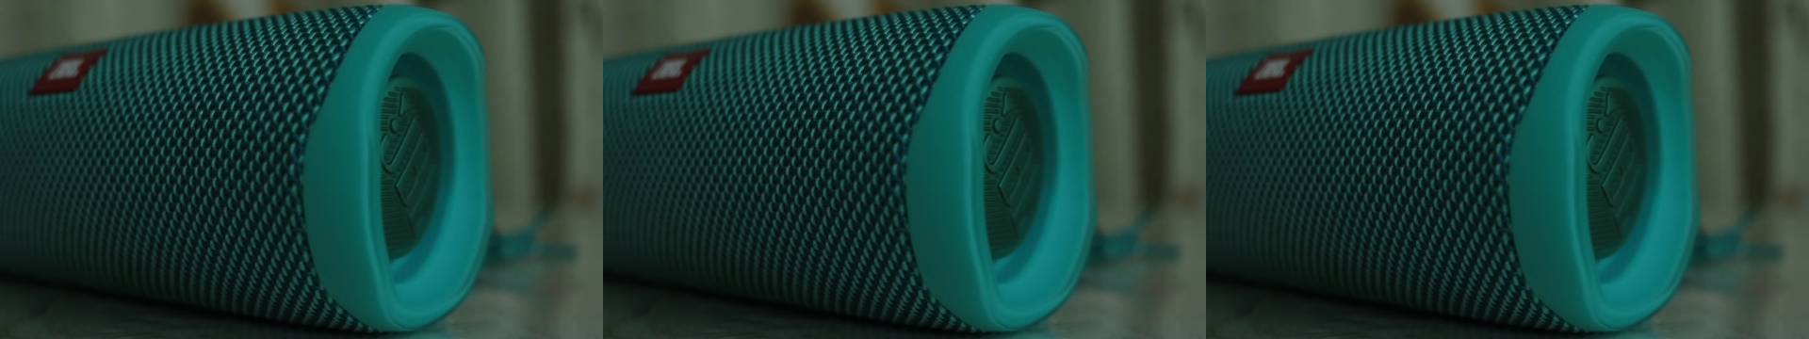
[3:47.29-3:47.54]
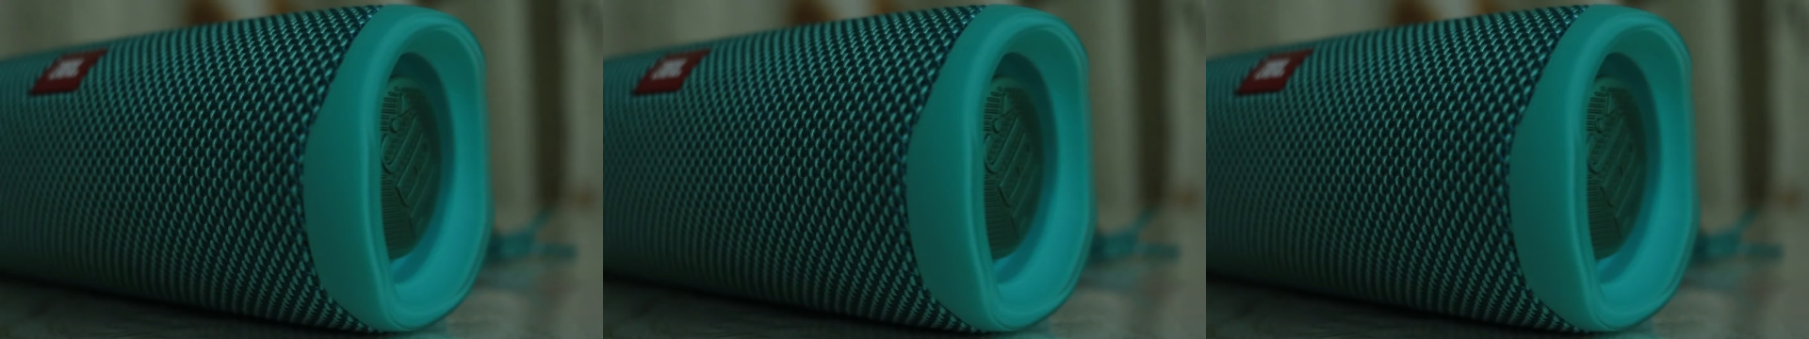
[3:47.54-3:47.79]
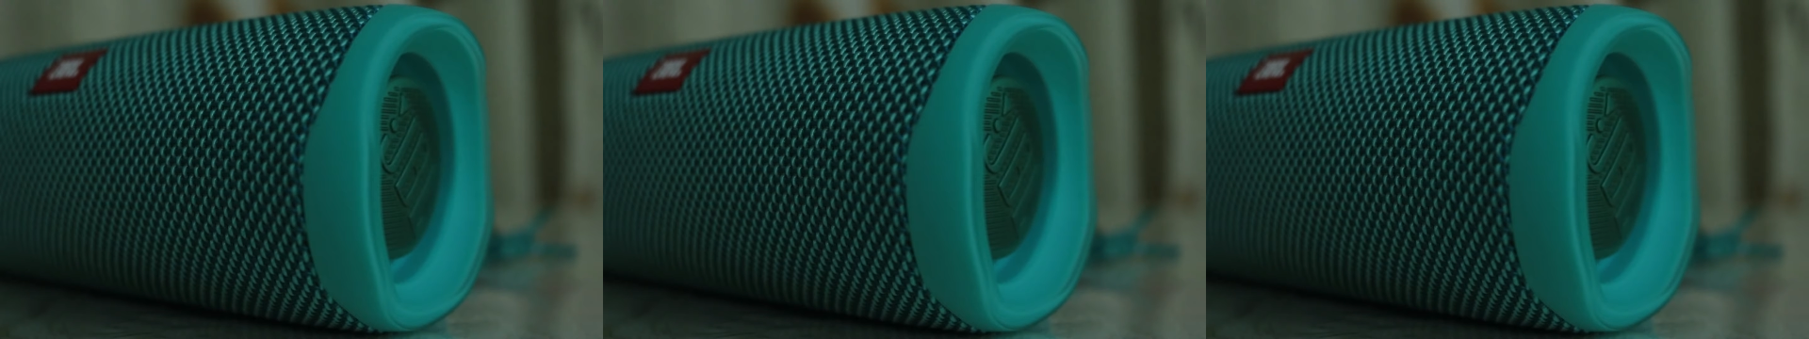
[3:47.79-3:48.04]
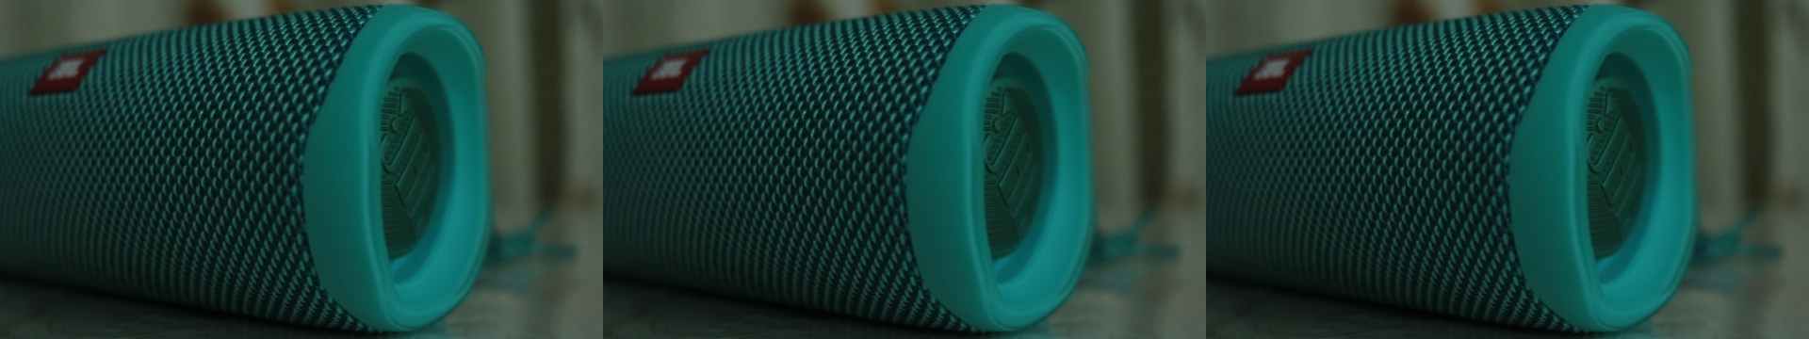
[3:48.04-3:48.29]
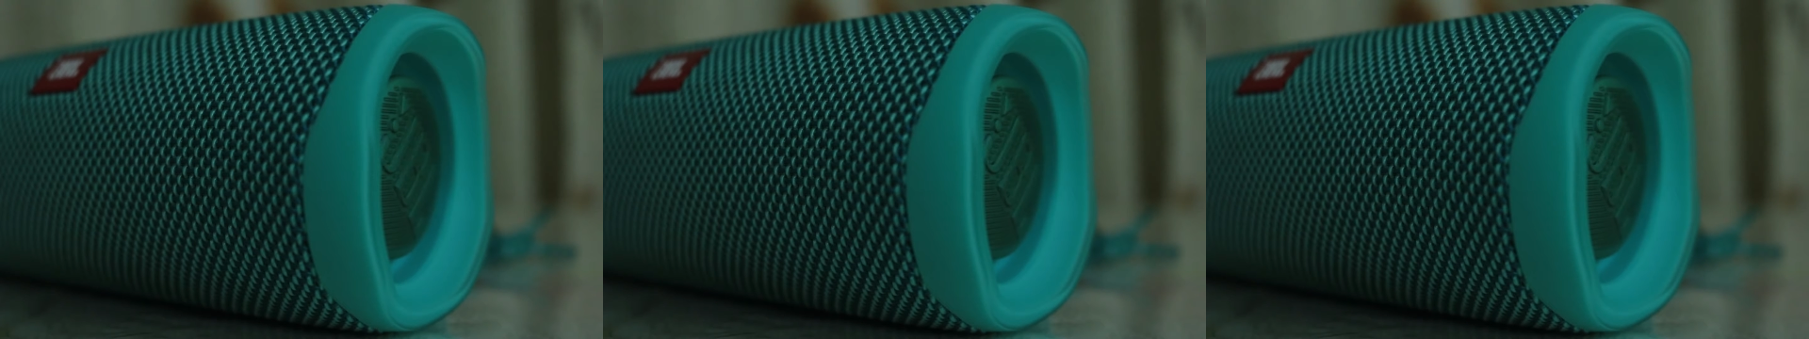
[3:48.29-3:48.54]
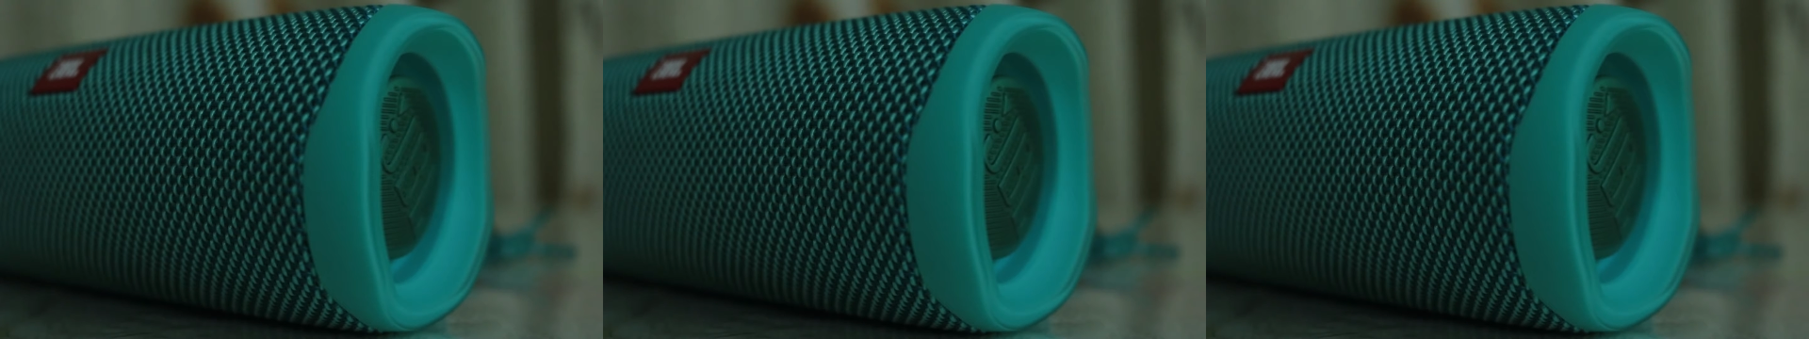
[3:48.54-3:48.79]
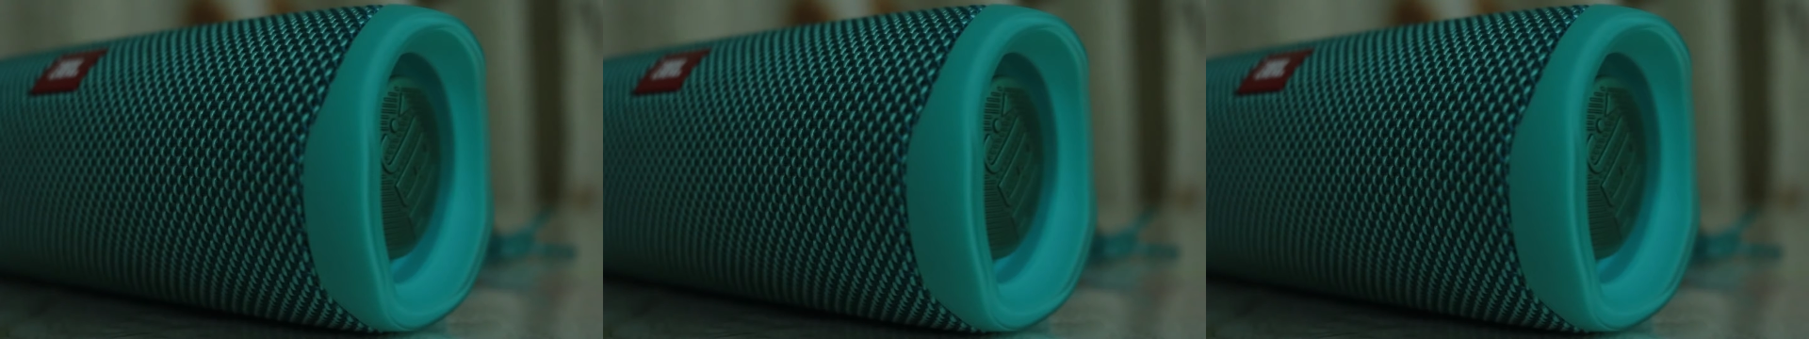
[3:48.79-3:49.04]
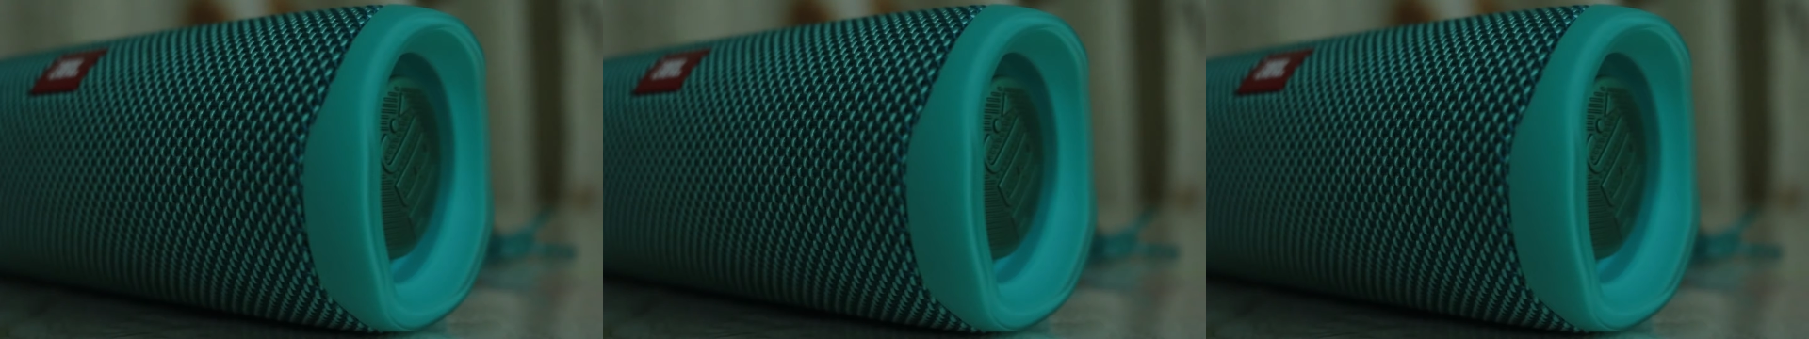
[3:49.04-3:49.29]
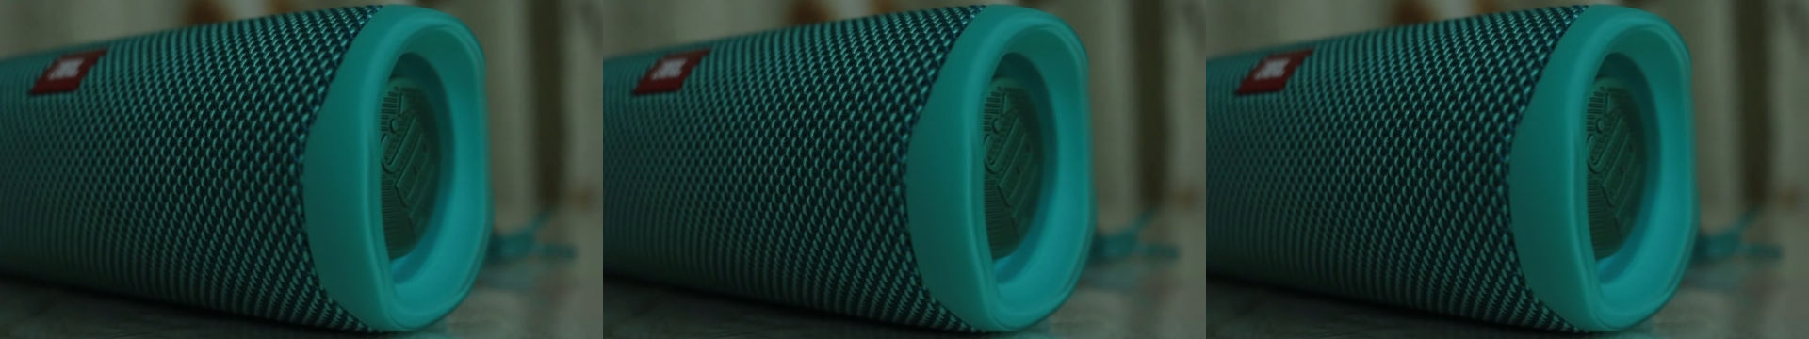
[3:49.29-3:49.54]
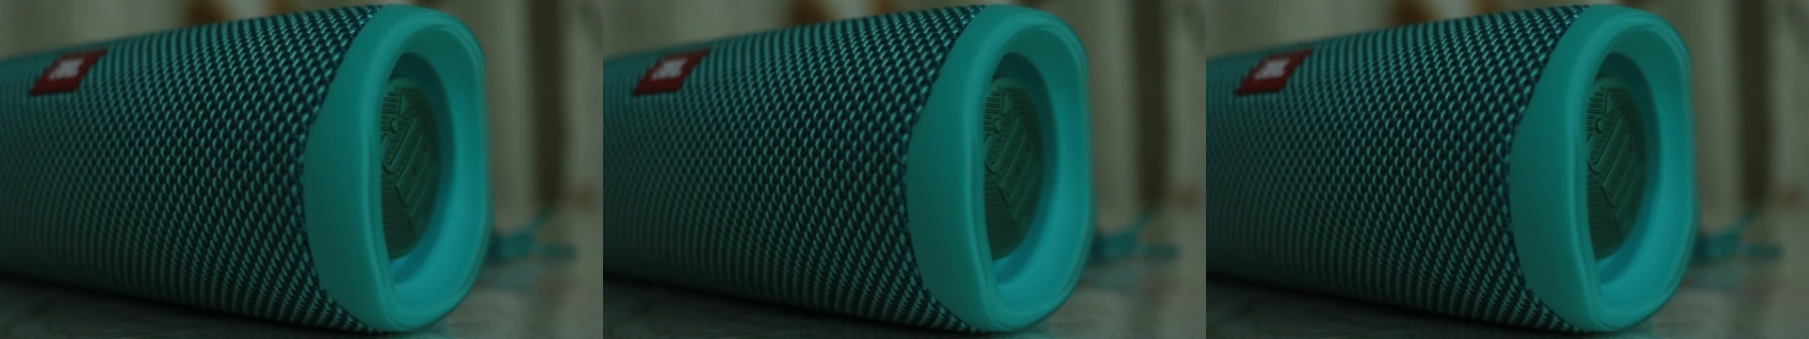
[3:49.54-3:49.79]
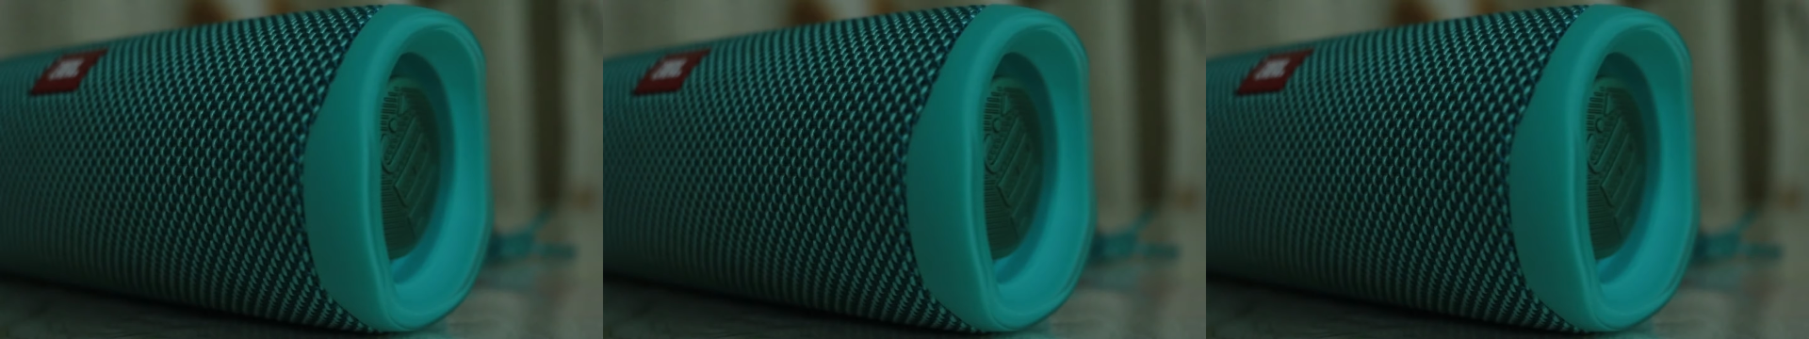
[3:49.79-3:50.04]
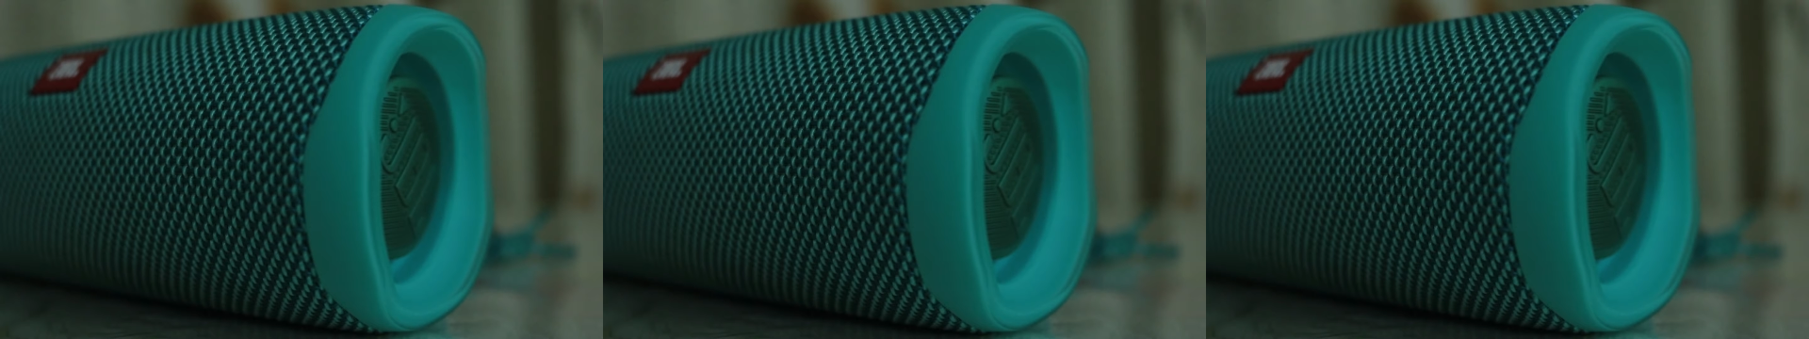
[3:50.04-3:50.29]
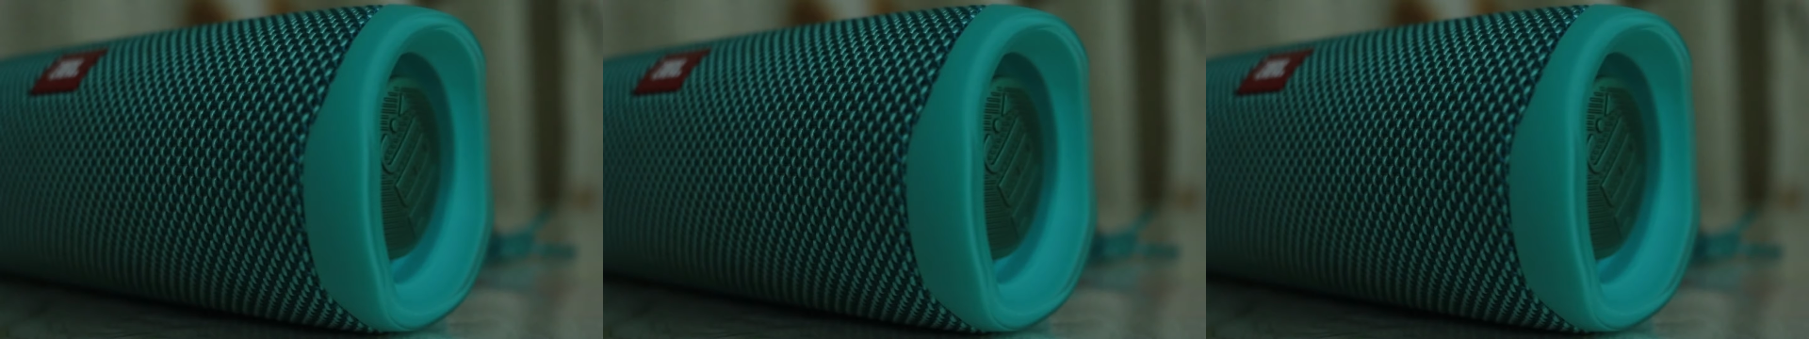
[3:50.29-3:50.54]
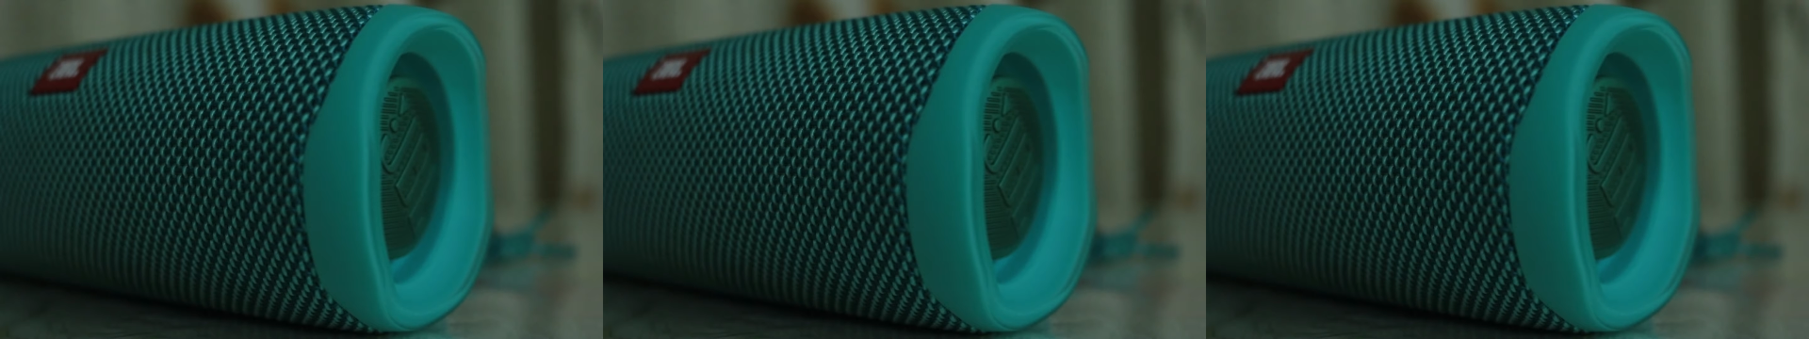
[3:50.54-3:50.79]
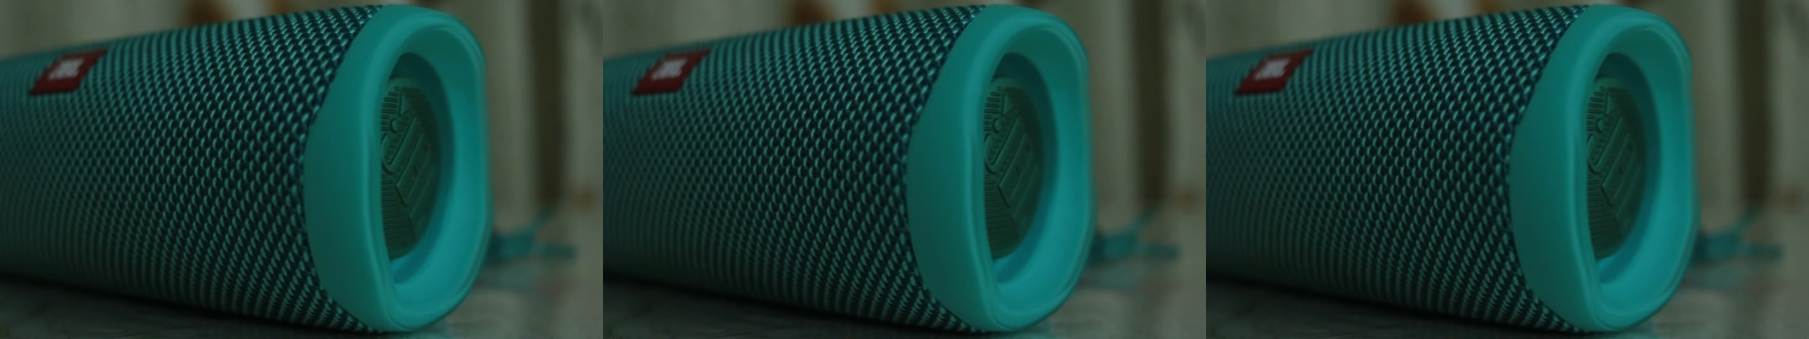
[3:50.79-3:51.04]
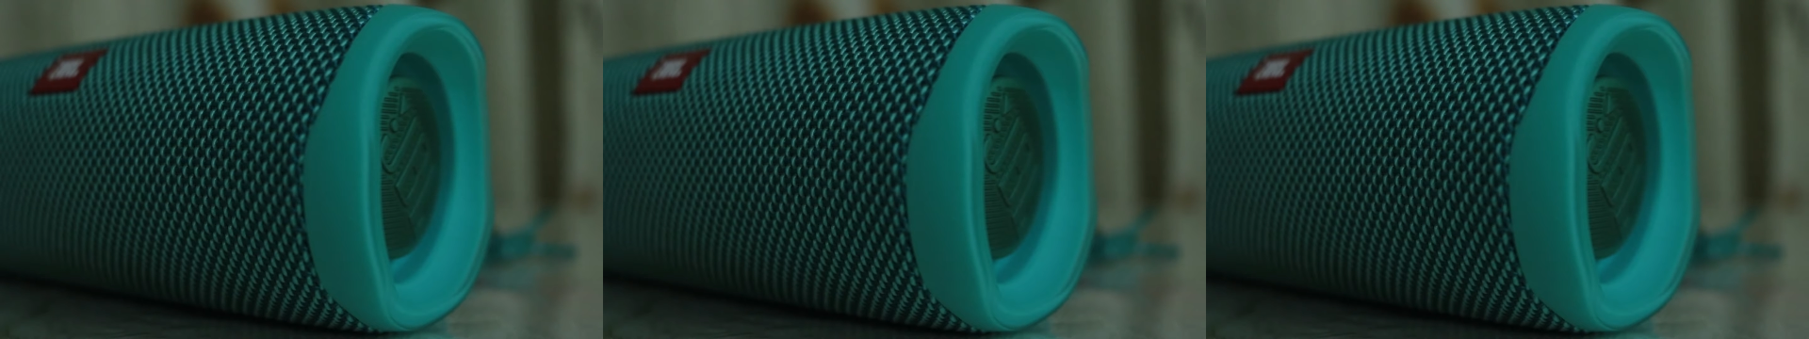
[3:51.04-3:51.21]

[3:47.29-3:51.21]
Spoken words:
(no speaker visible)